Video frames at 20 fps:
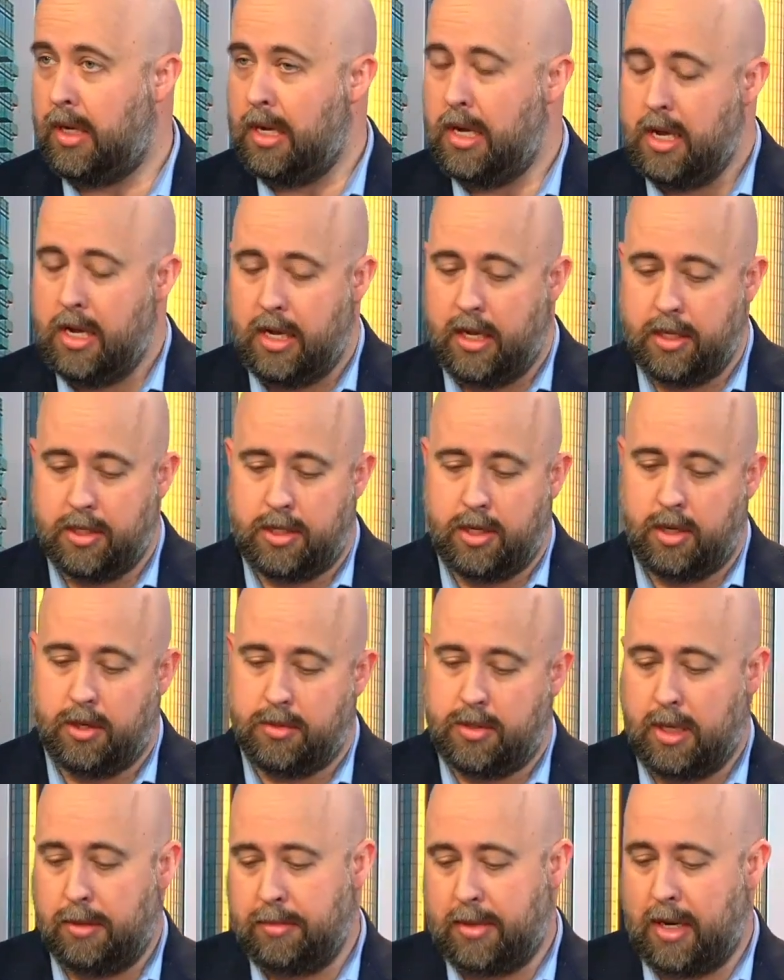And so
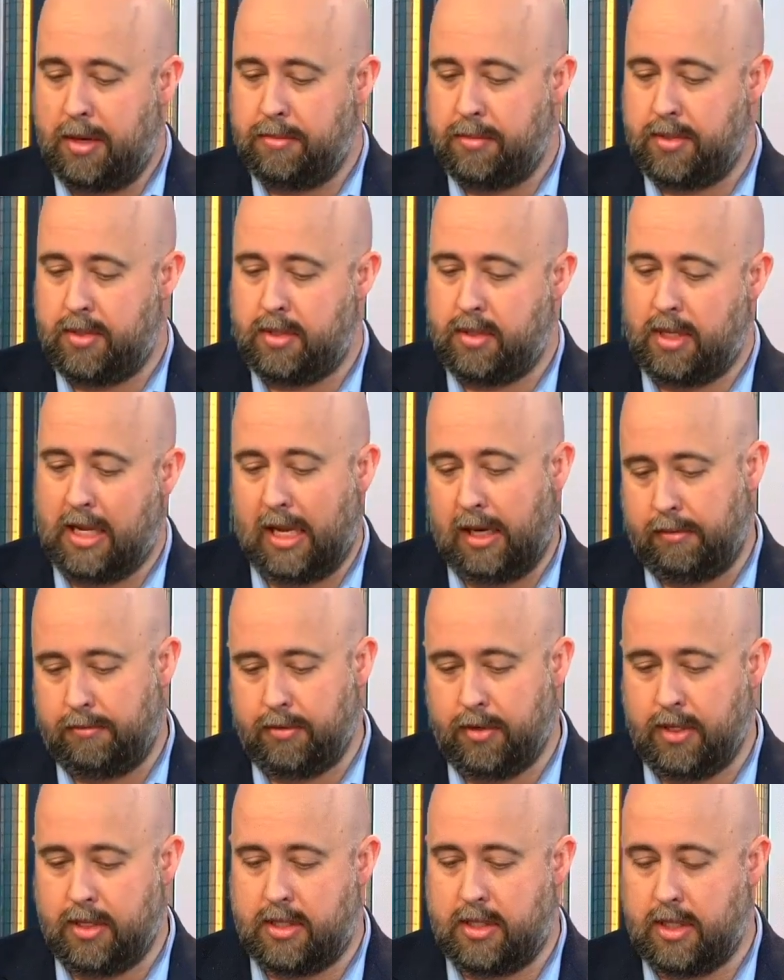sometimes, like
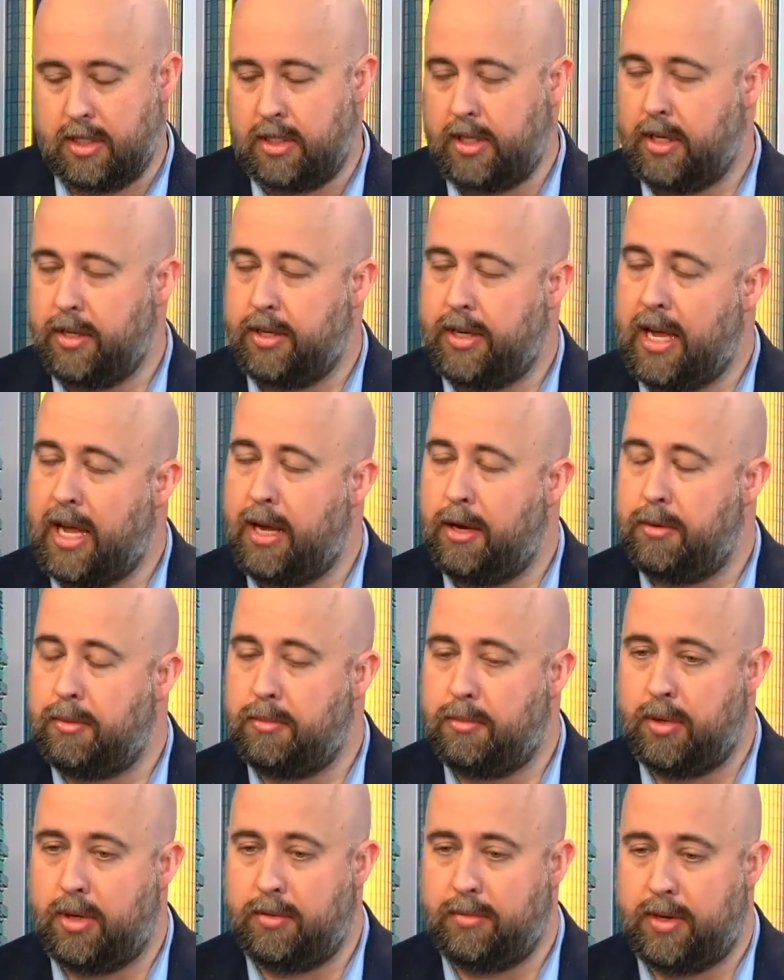for instance, the other day,
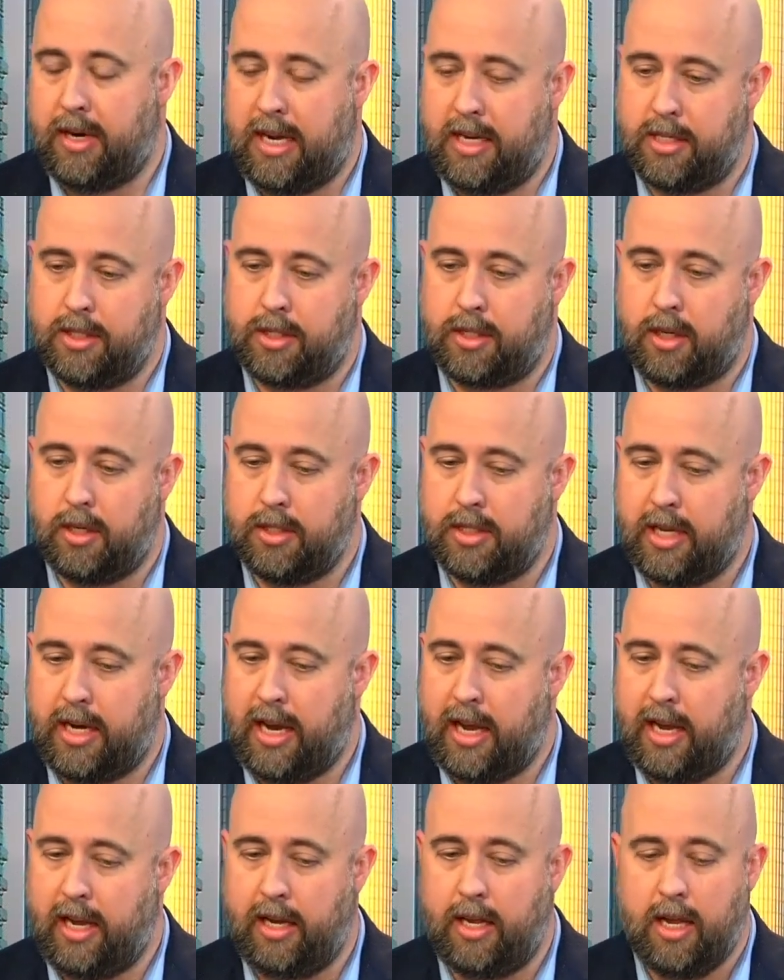one of our agents called and said,
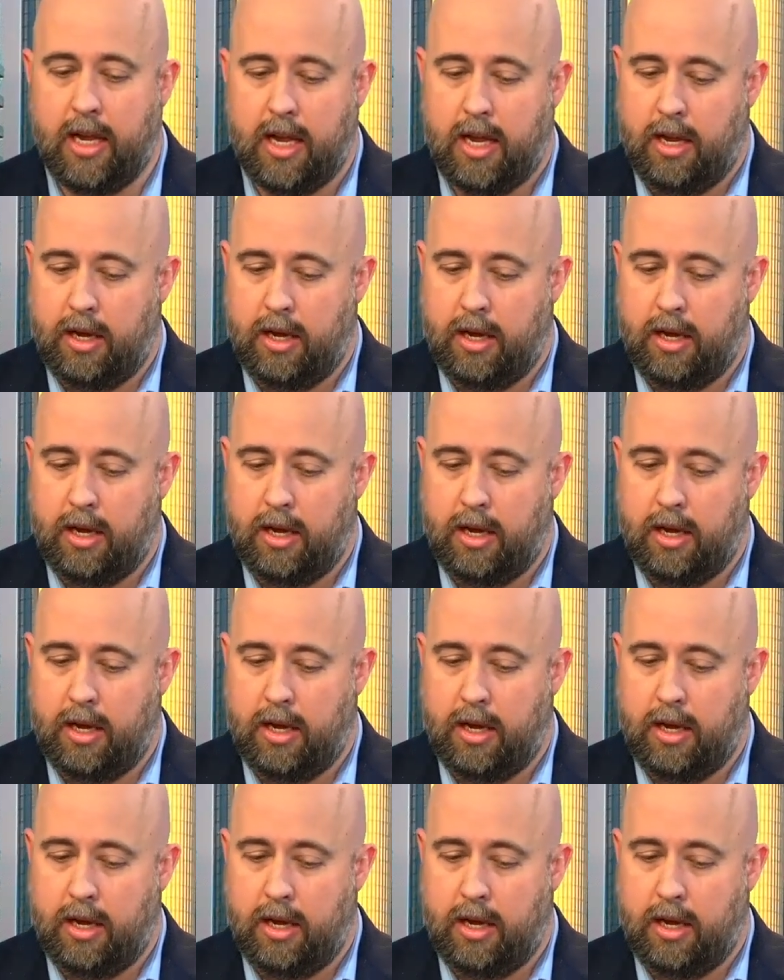hey,